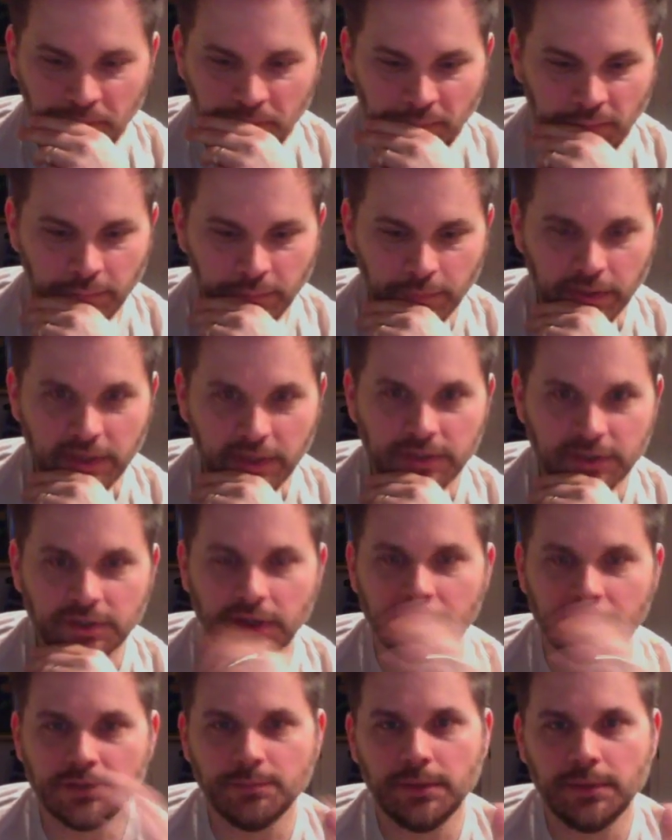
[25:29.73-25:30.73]
But each
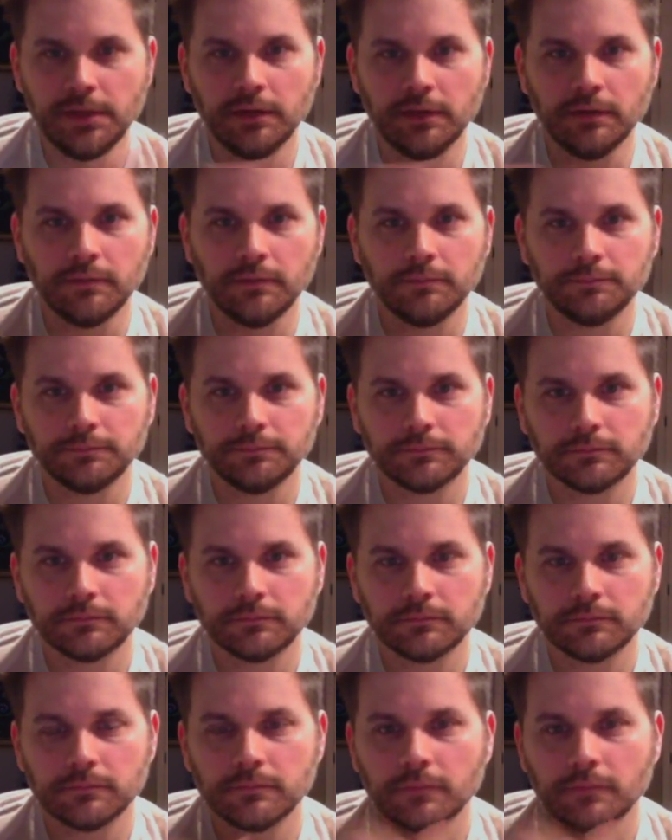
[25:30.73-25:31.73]
each meal,
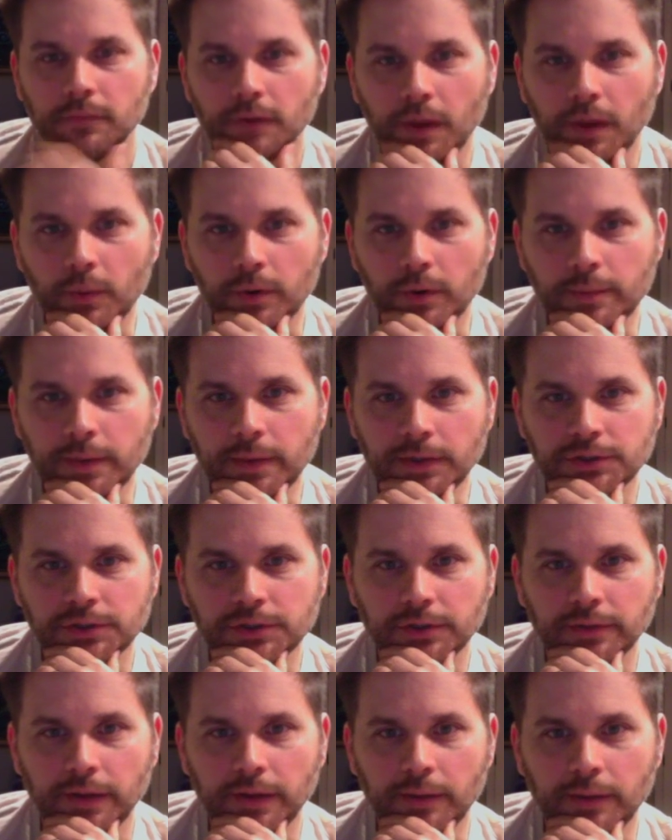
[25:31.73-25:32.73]
I want to make
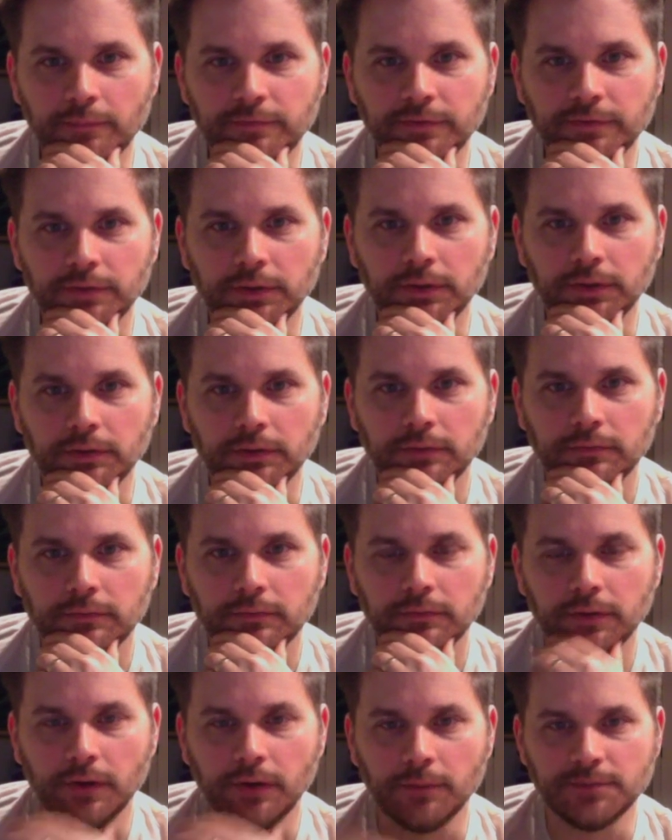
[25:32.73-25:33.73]
sure that I'm full.
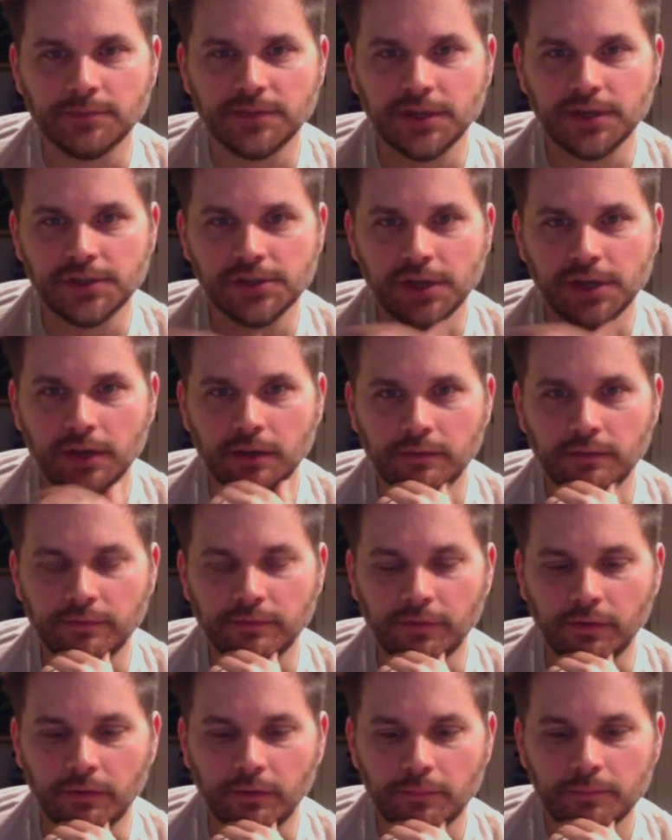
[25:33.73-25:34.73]
You know, I'm satiated
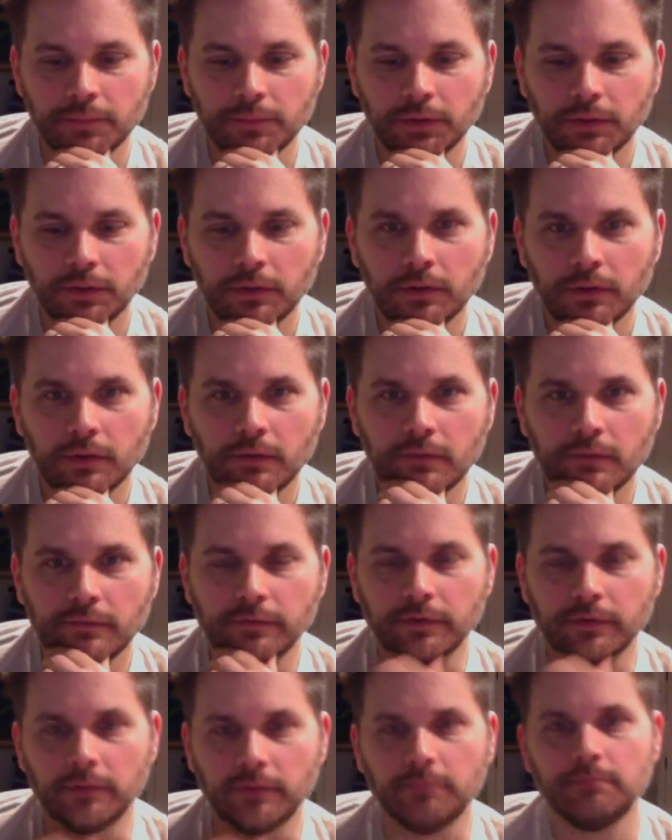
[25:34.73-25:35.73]
for
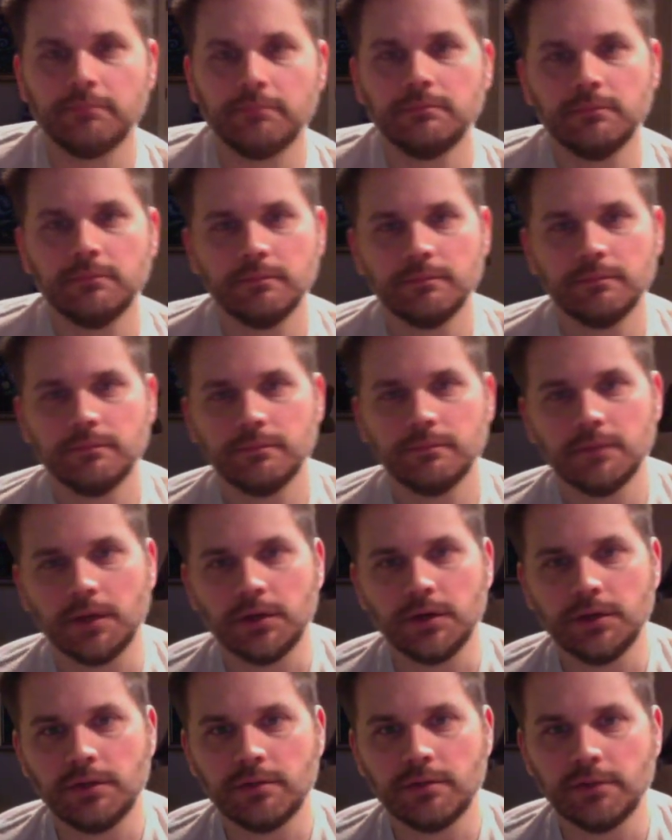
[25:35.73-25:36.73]
for a
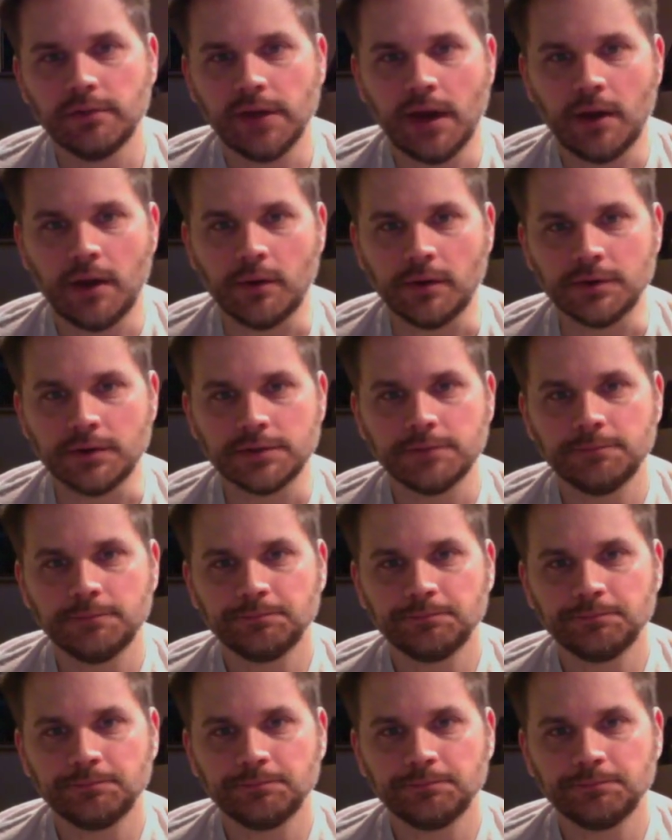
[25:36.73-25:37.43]
good three hours.